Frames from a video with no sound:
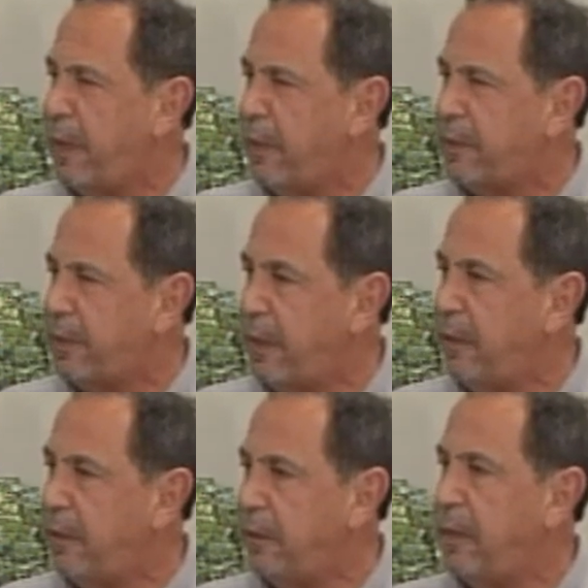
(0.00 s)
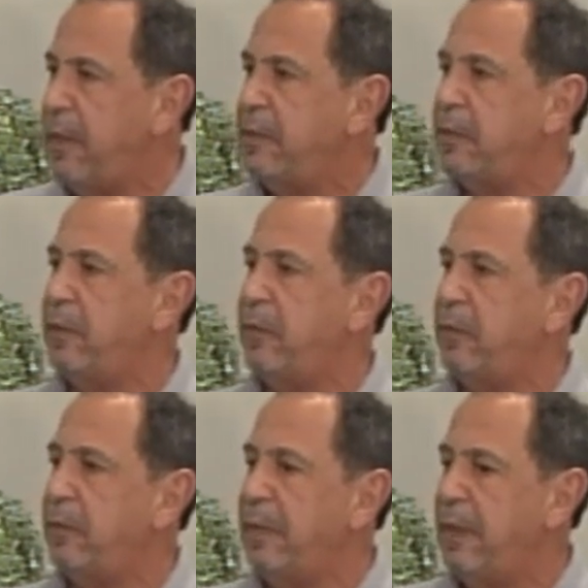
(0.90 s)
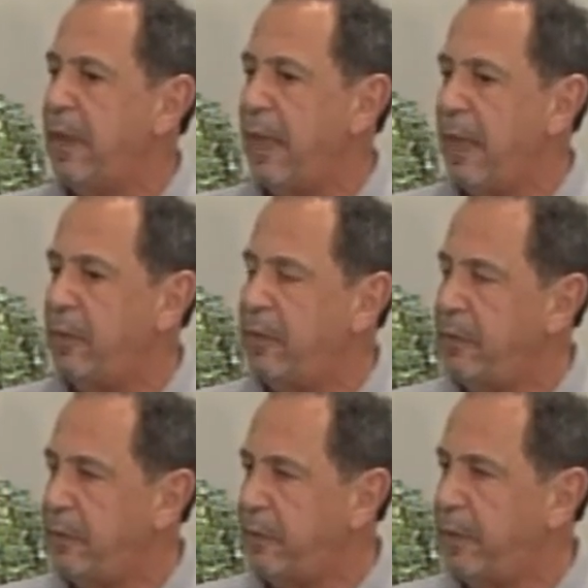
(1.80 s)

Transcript: that skill to know how to,